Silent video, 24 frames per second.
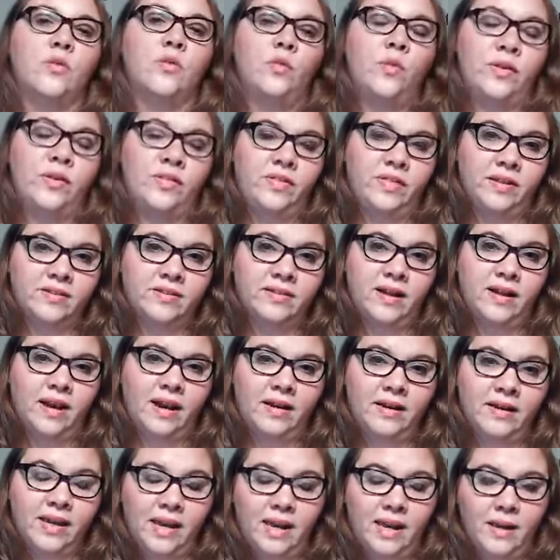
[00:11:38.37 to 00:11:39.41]
with this kind
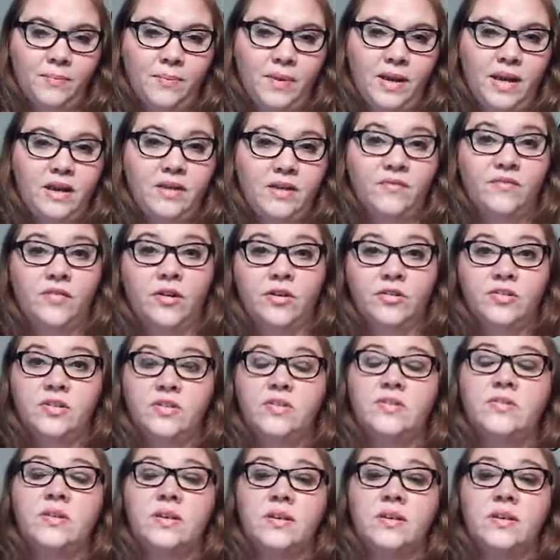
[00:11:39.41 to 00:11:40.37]
of campaign versus